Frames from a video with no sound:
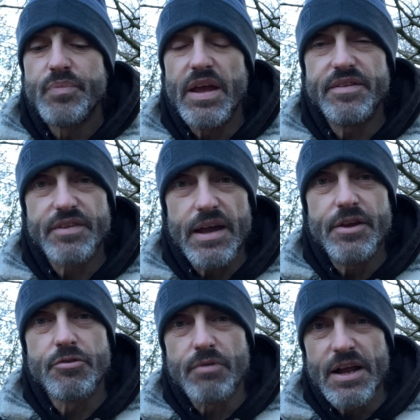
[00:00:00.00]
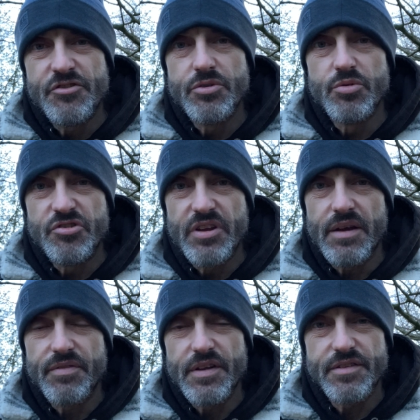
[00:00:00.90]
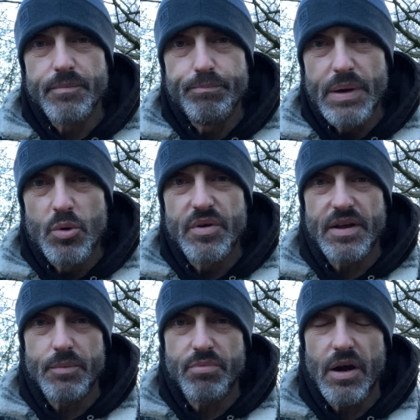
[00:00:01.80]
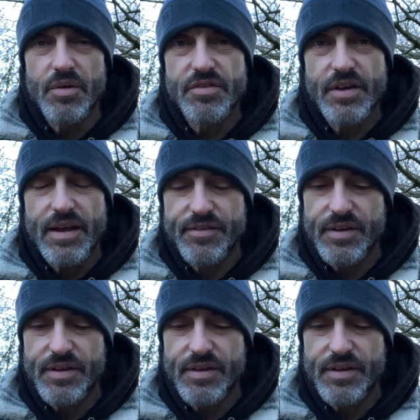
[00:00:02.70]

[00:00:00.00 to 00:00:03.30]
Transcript: It's a gradual shift, it's a building process,